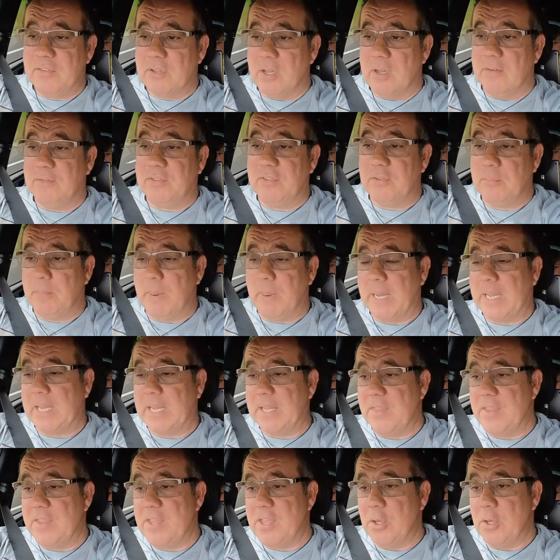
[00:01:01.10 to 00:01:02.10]
services
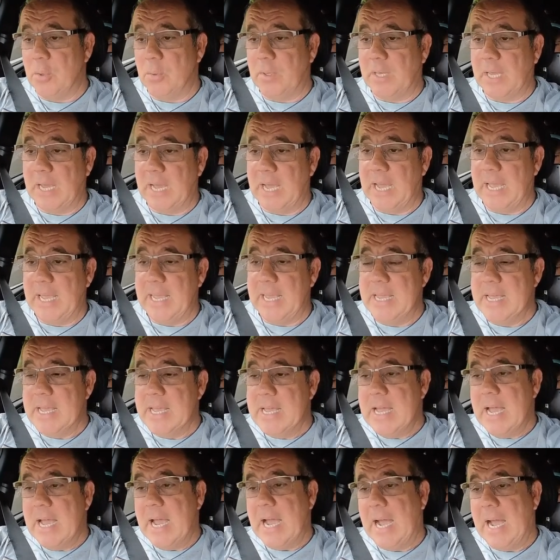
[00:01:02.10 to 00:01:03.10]
back in the UK,
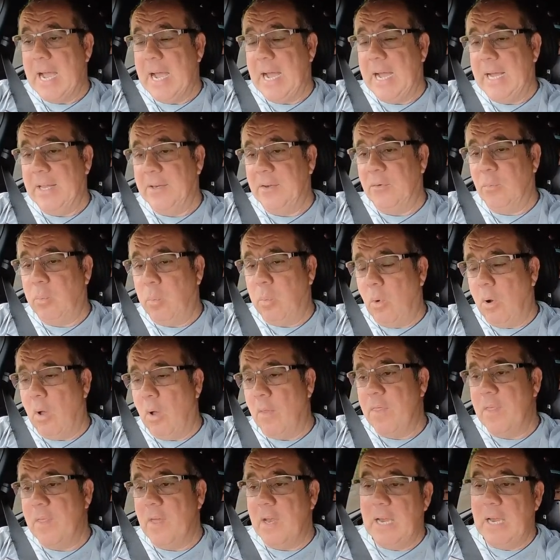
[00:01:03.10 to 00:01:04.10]
and
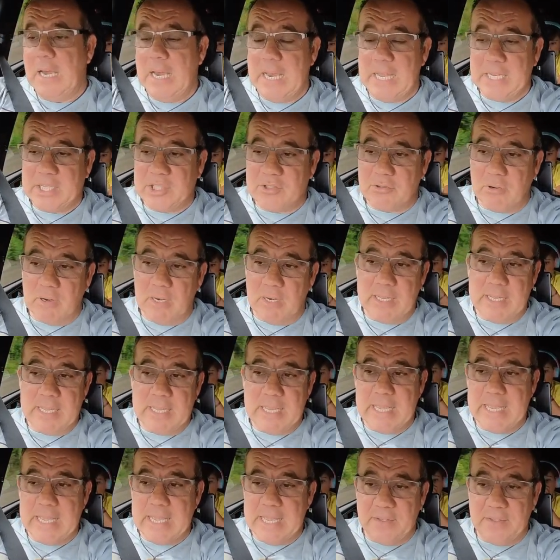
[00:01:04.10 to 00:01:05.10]
one that
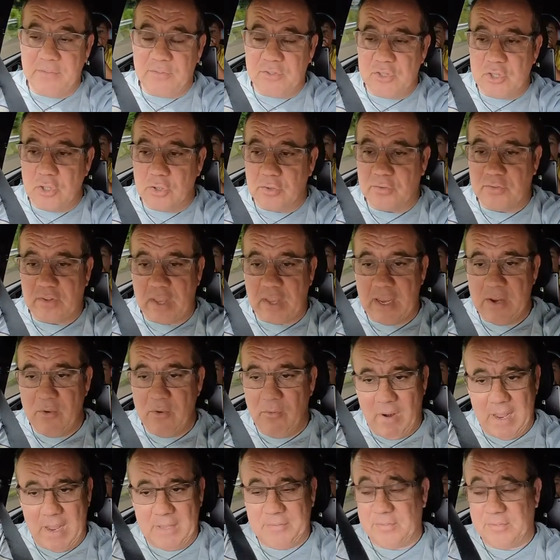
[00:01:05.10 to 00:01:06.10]
literally is just a
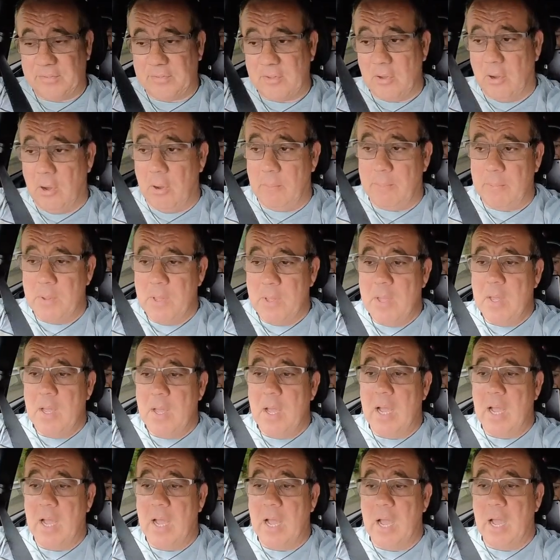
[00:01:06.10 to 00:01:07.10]
rest stop.
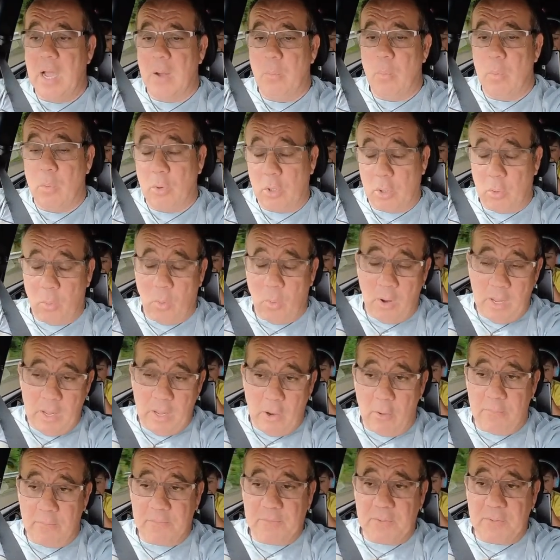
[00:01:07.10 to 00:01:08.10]
Will
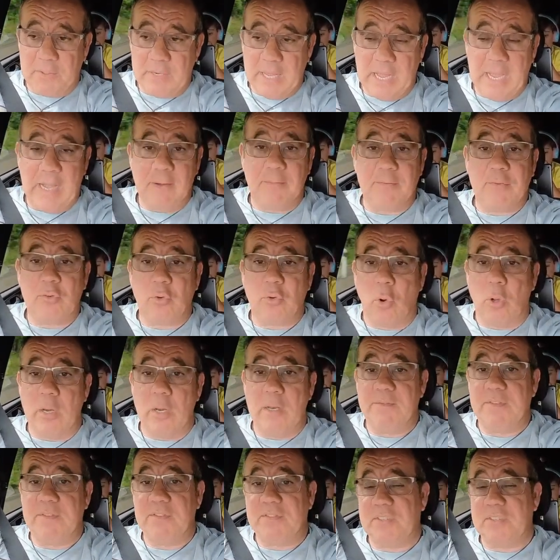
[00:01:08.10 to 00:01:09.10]
quite often have
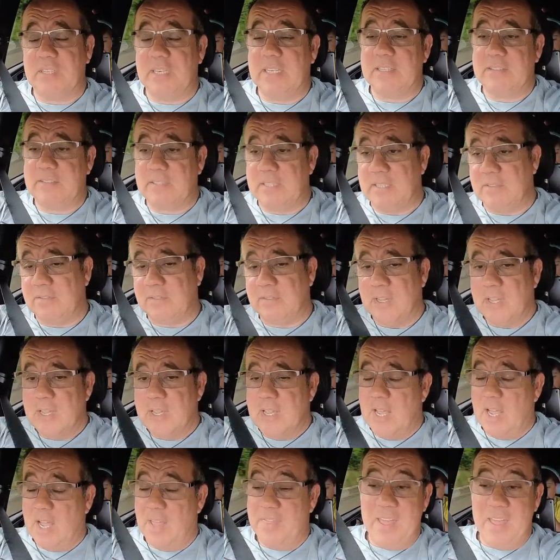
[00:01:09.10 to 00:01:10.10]
toilet facilities,
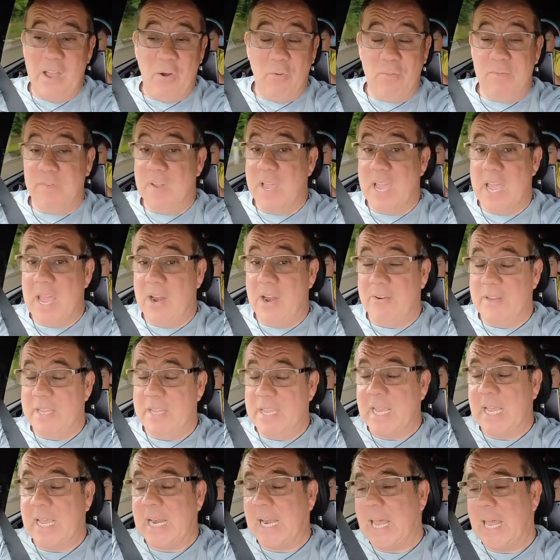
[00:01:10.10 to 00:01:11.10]
and they'll
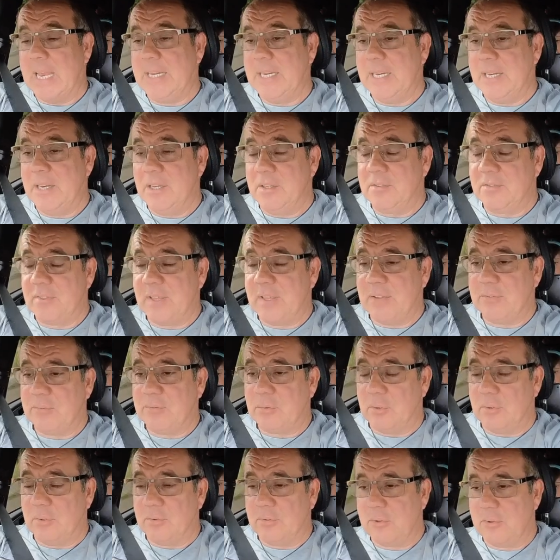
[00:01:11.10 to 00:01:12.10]
vary in cleanliness, that
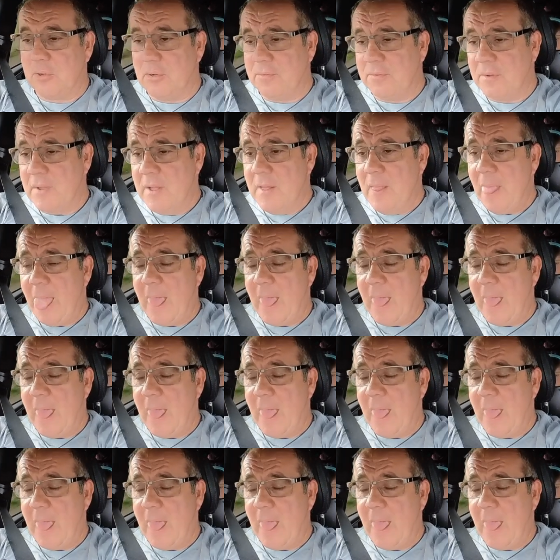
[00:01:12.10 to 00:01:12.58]
sort of stuff,